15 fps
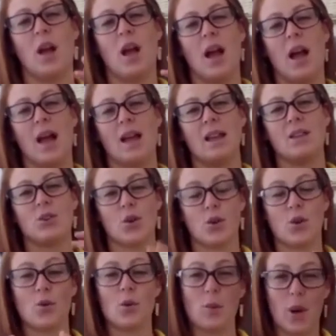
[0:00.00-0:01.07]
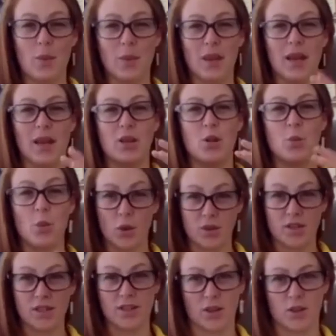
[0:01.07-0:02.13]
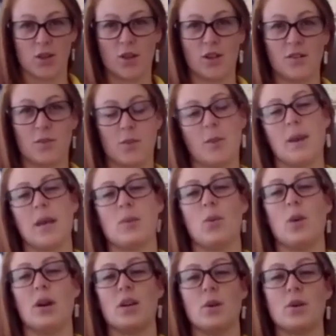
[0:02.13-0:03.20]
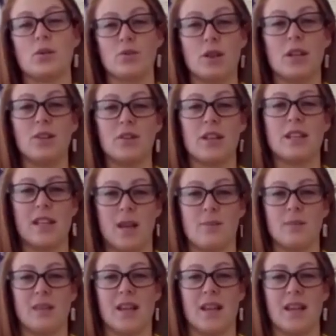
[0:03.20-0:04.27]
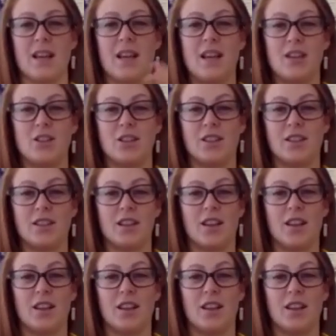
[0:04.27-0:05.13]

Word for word: a dog or a puppy and you want to socialise them with people, I know it's really, really tempting just to,